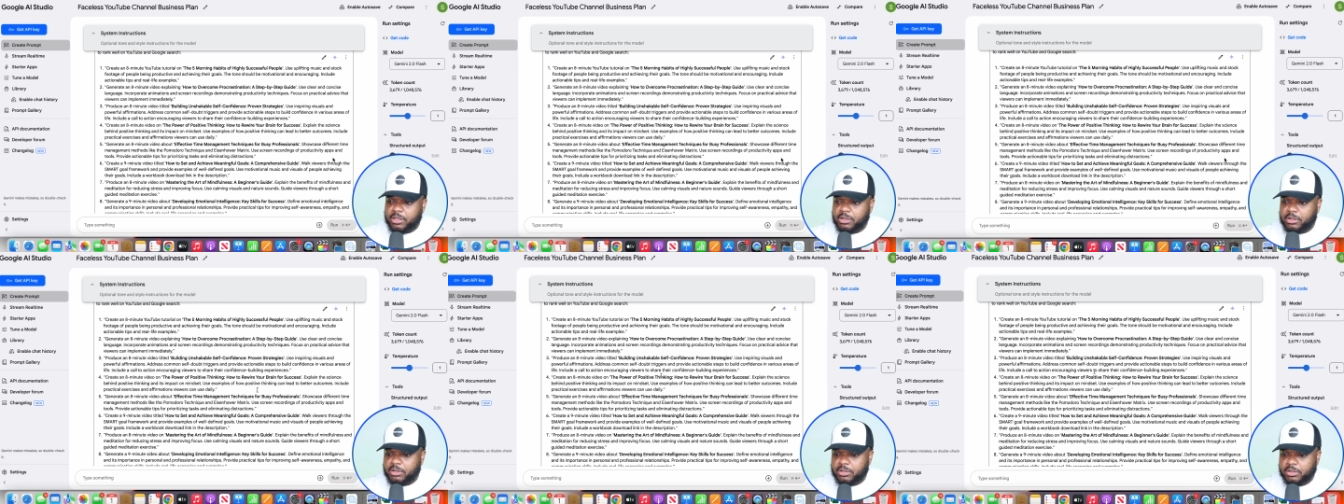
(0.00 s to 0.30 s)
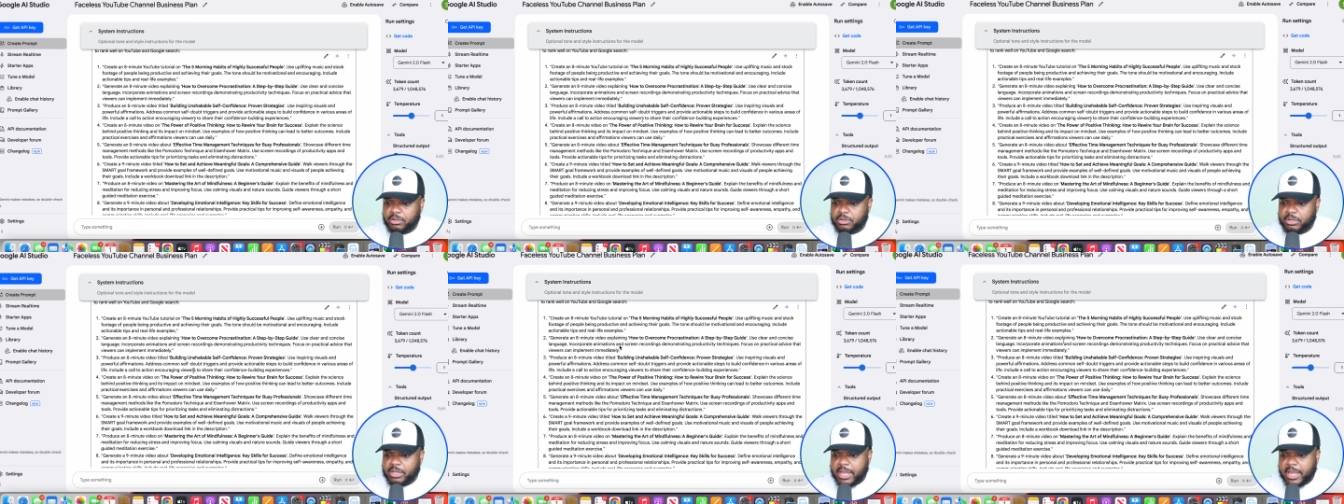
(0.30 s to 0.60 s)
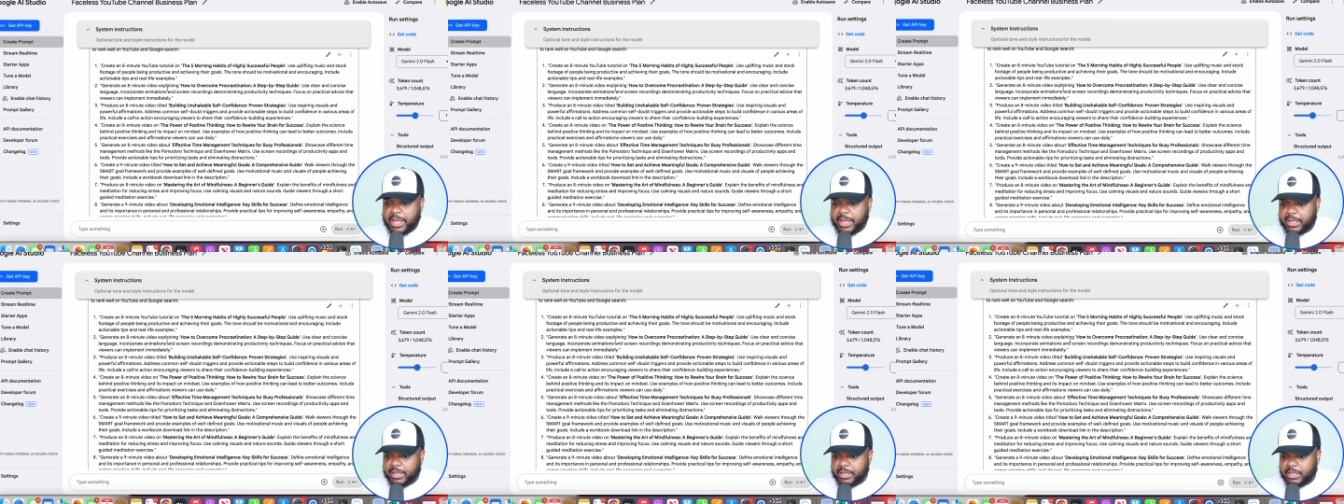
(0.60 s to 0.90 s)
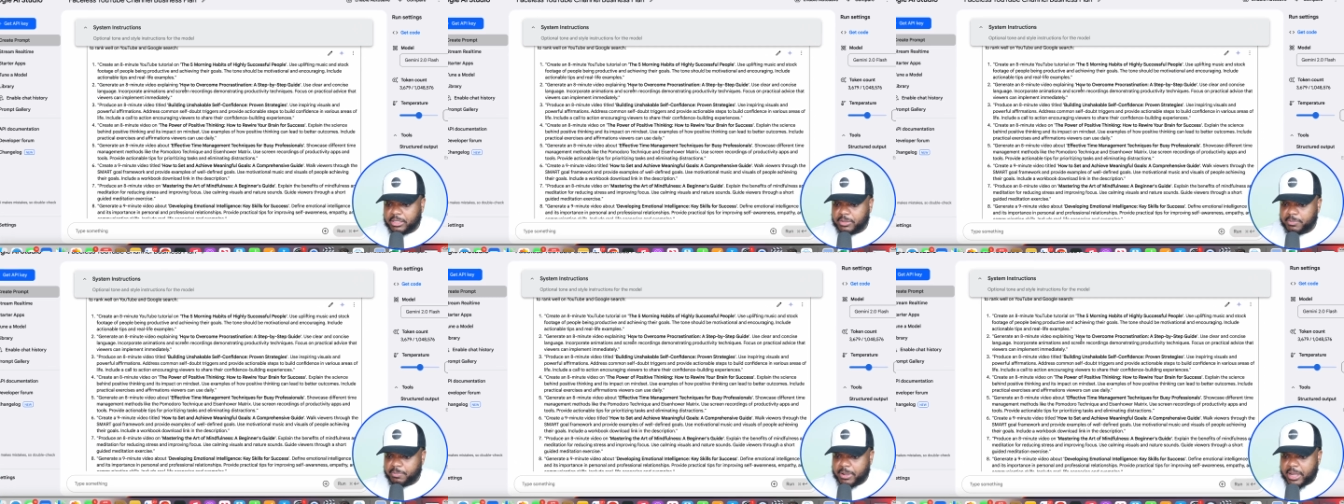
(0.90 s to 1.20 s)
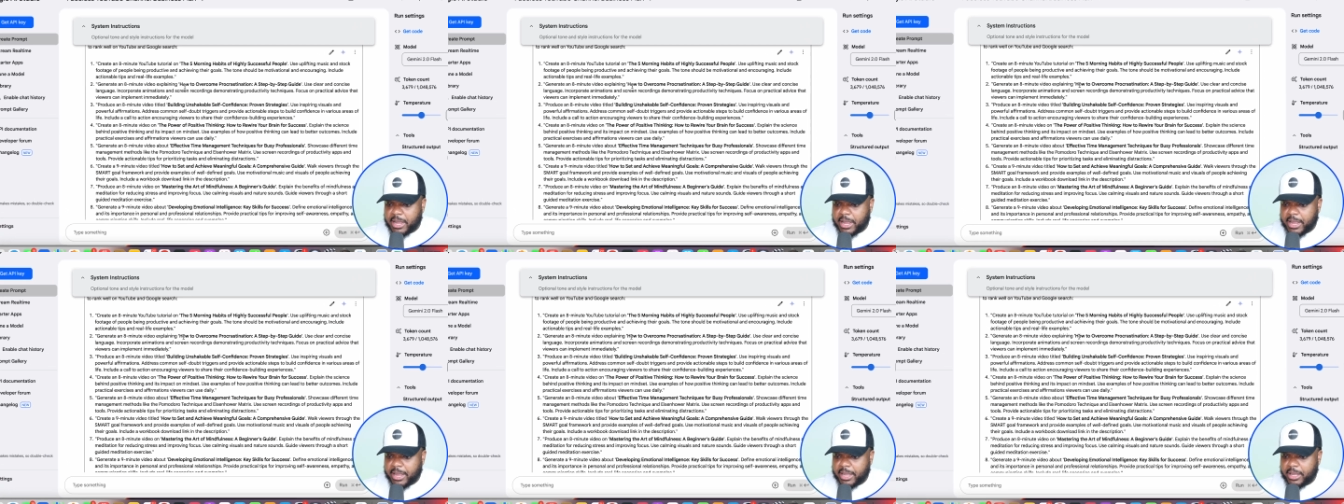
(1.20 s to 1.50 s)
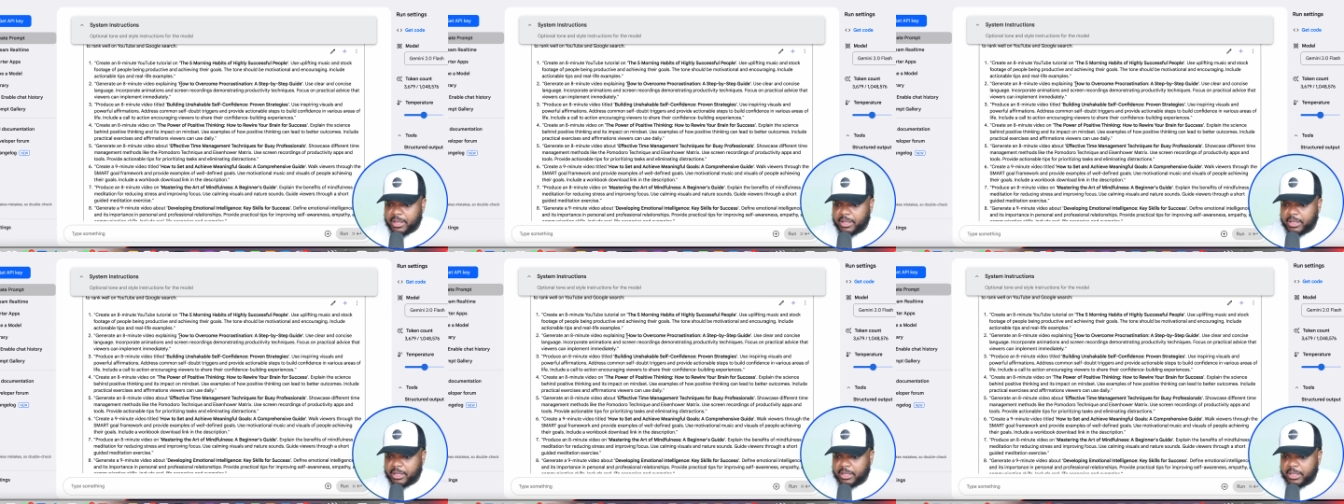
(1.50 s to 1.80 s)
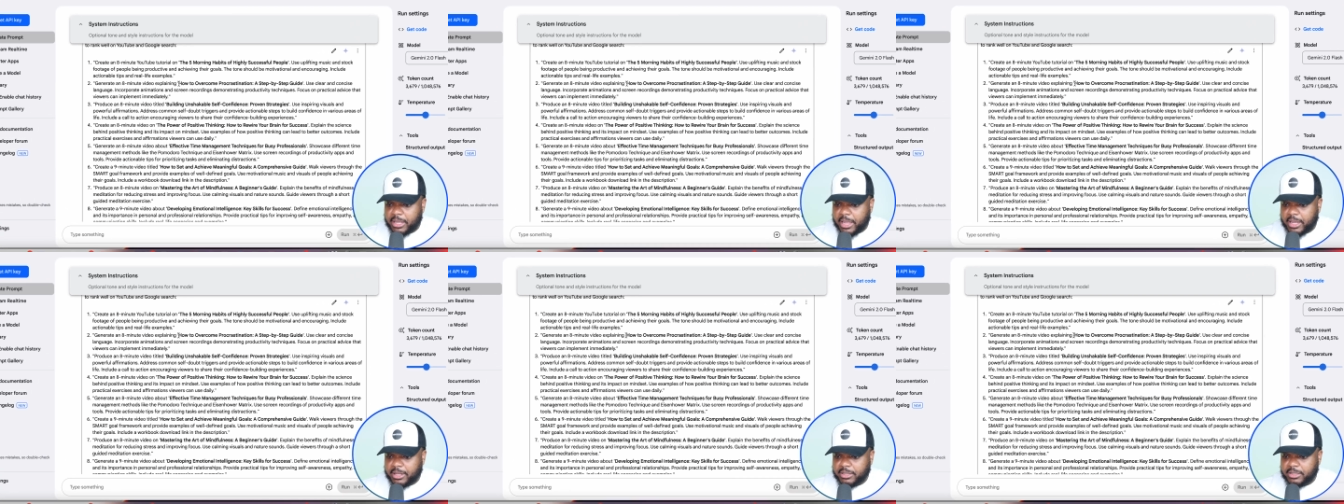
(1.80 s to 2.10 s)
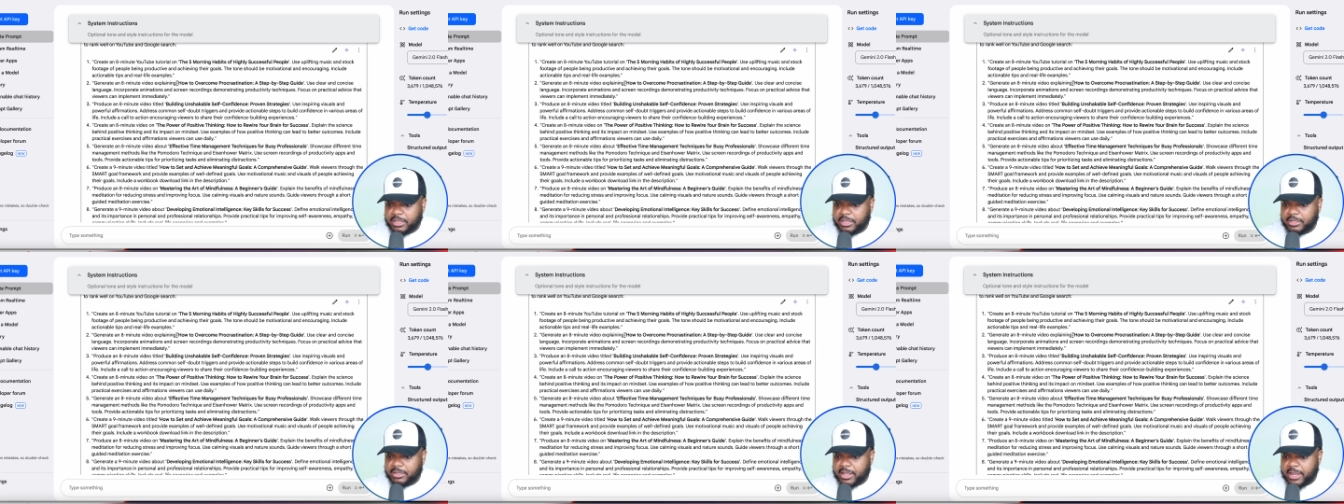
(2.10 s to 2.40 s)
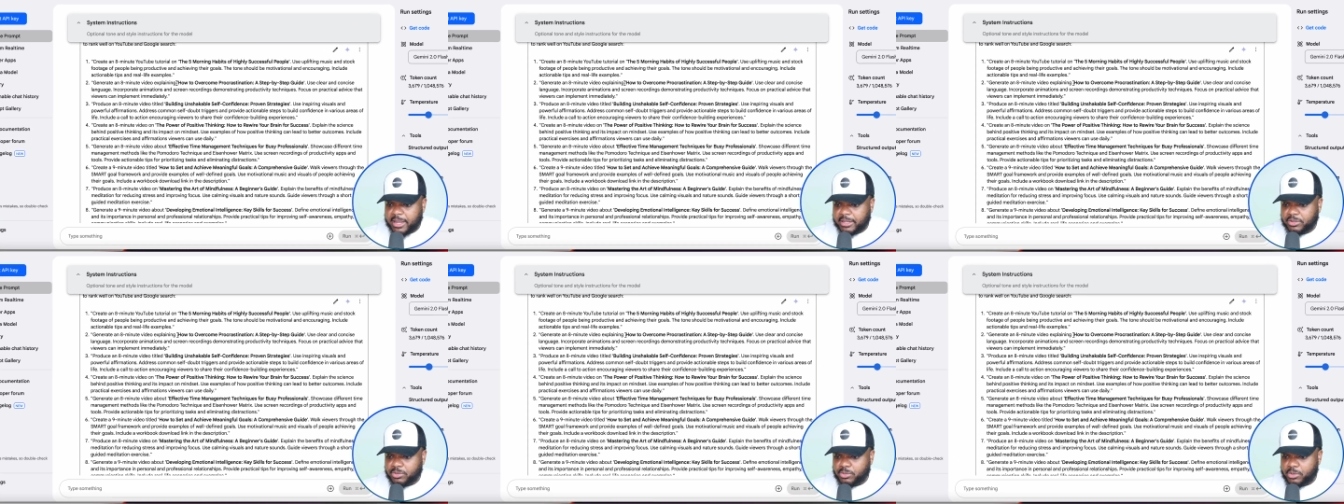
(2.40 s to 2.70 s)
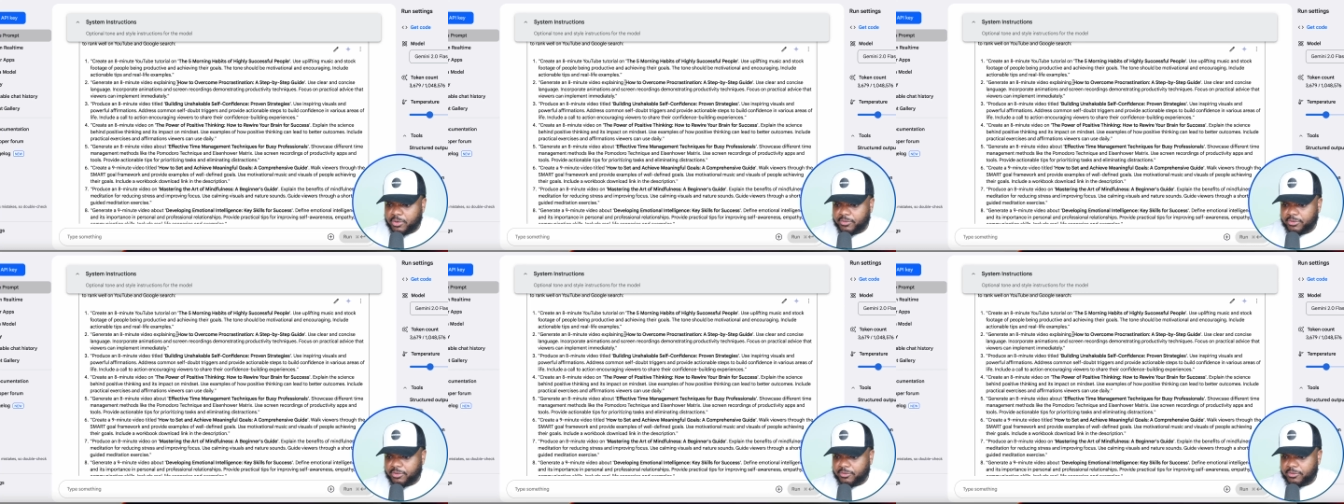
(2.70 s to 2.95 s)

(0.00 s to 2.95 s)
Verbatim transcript: that you can do that is by getting the title